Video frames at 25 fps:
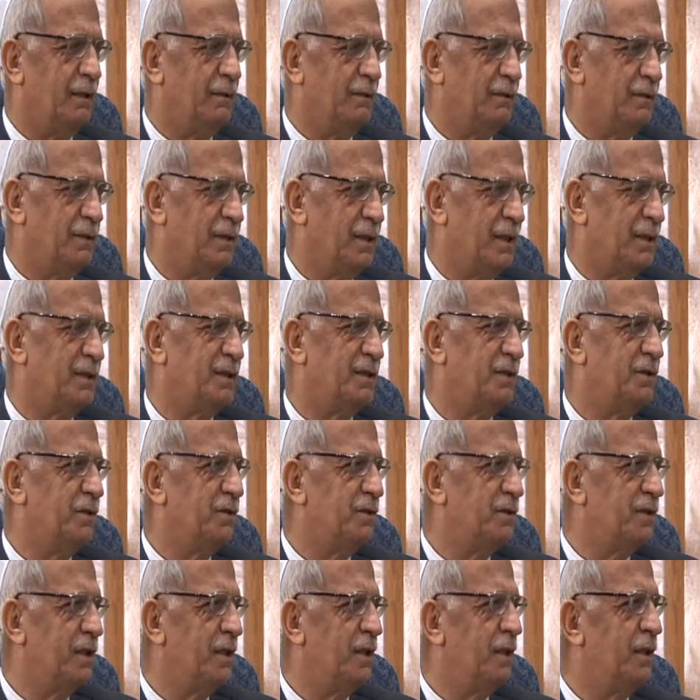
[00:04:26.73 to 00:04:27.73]
I'm just
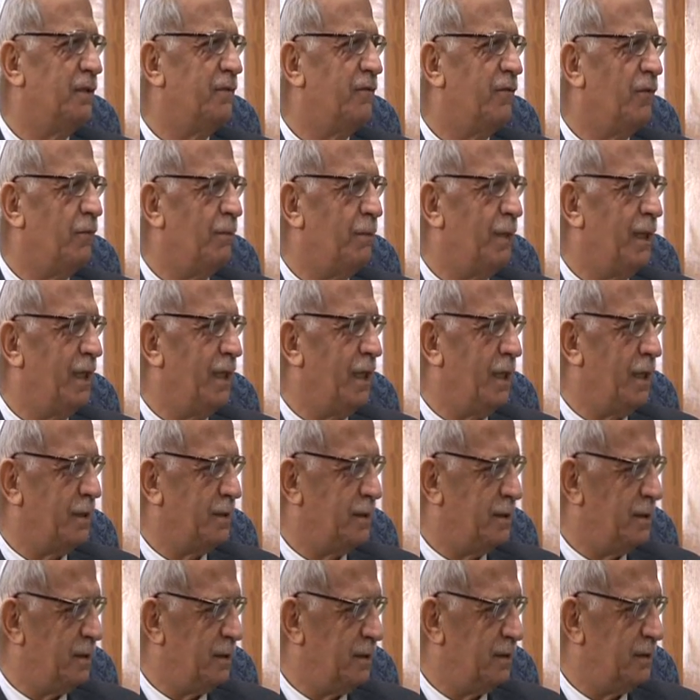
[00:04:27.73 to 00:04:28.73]
using it for my
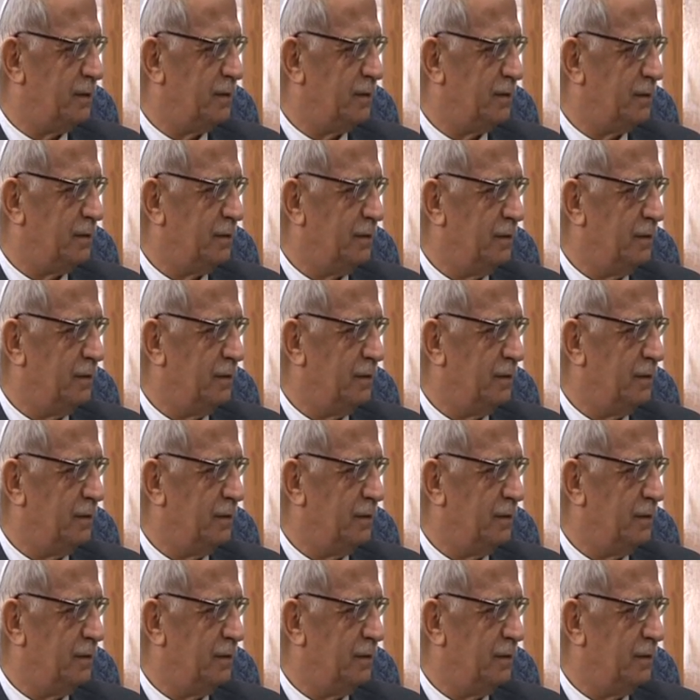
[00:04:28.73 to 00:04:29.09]
lectures.